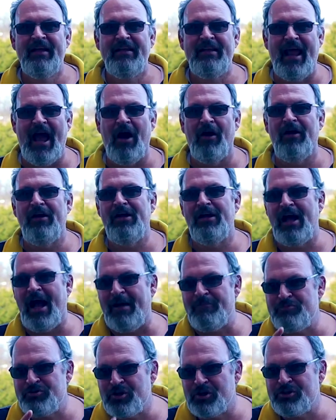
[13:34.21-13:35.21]
Now,
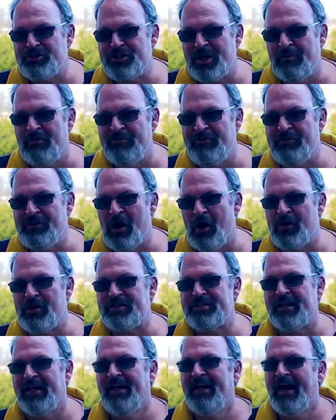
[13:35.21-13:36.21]
I'm sure some of you
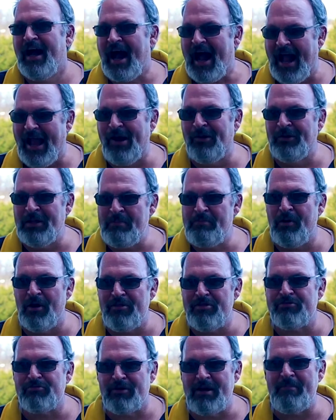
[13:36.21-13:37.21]
noticed I only
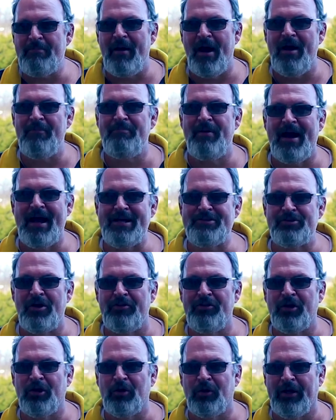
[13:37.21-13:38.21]
put 3 pot pies
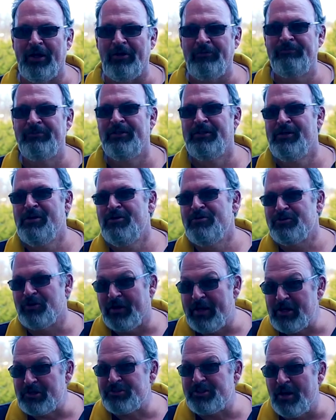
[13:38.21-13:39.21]
on the grill.
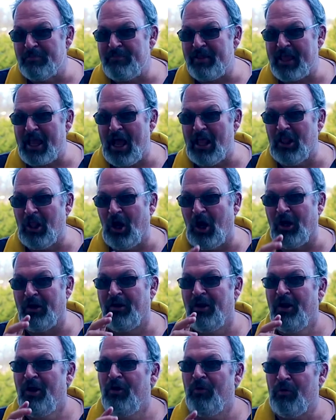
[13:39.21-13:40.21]
So here's something I learned.
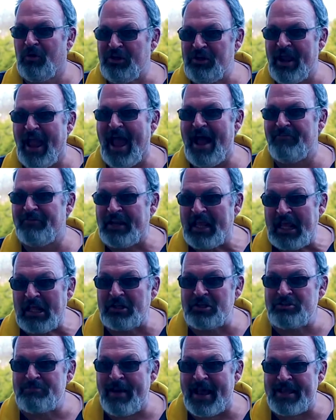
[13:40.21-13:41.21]
When you have an
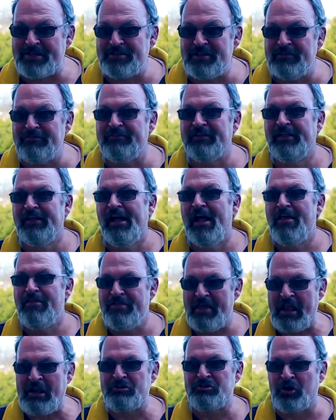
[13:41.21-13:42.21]
English Mastiff,
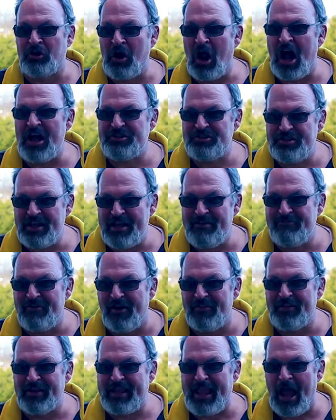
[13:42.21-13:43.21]
things are not safe
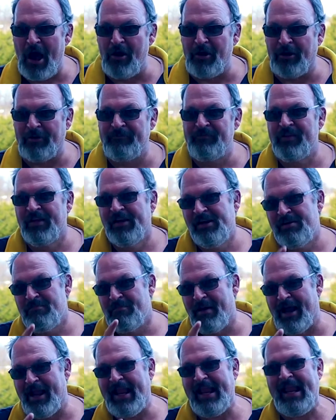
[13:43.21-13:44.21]
on the counter.
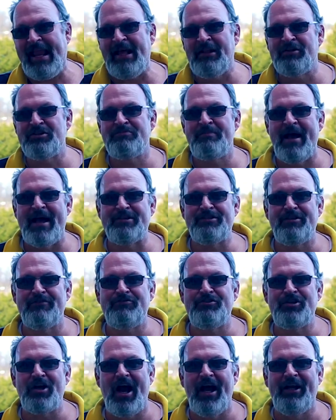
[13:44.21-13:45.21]
My English
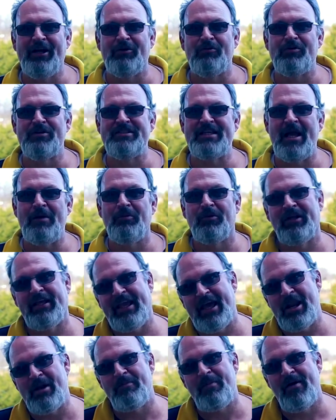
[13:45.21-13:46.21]
Mastiff Shiner was able to
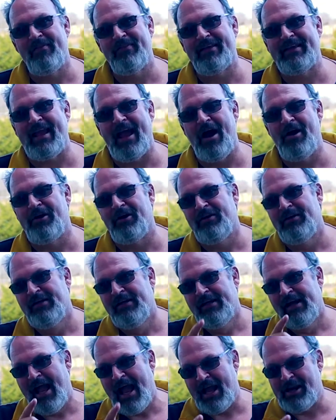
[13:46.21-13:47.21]
get up on the counter
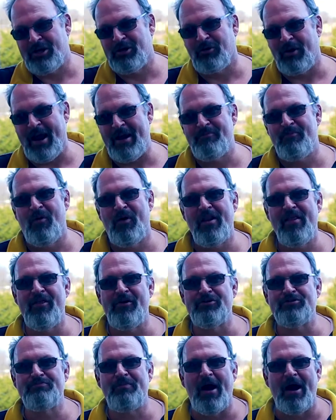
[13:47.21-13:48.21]
and grab one of
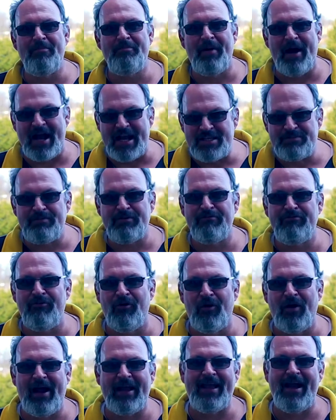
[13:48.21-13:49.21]
those pot pies
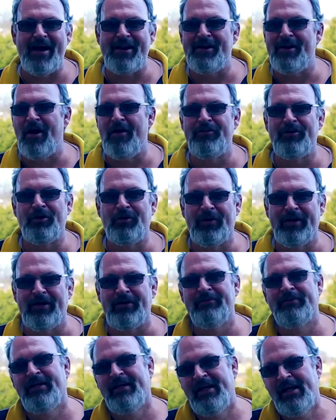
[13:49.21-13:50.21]
before I got it on the
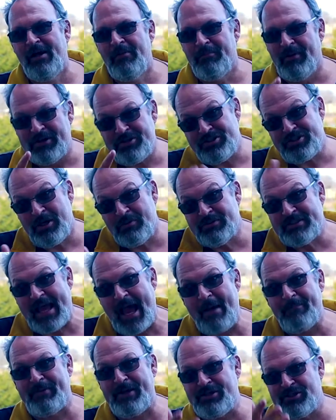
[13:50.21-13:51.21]
grill, but she was
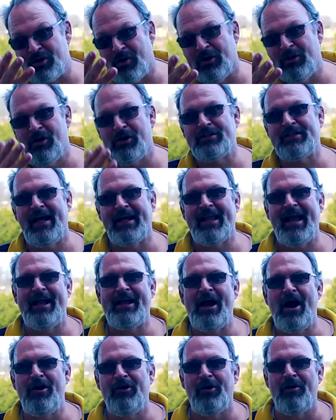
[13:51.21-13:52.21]
happy, so it looked like I
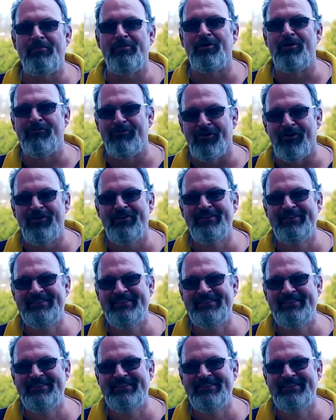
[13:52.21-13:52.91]
got her approval.